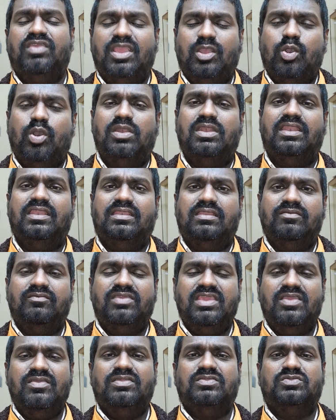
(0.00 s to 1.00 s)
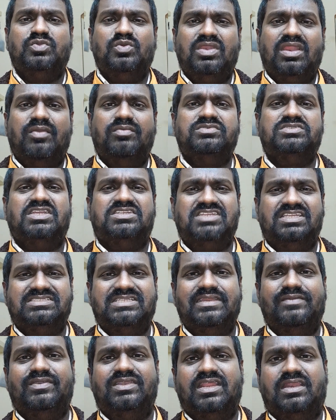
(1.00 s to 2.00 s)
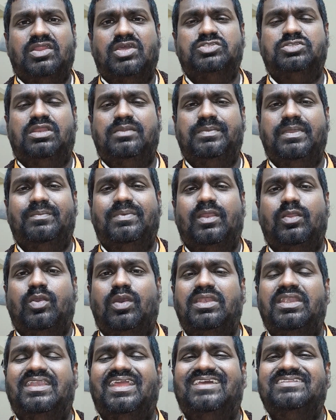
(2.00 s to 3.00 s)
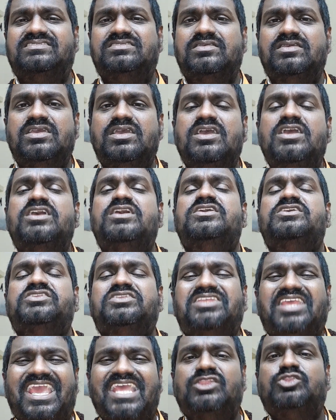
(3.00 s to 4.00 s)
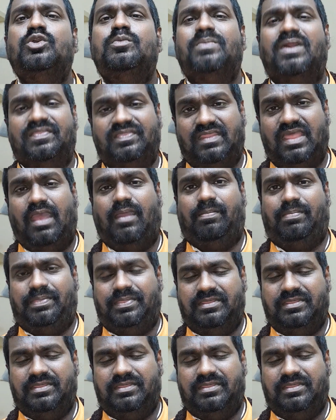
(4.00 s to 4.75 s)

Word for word: we call we Surya Vamsha whatever Rajulu people call it as Setu Bandha.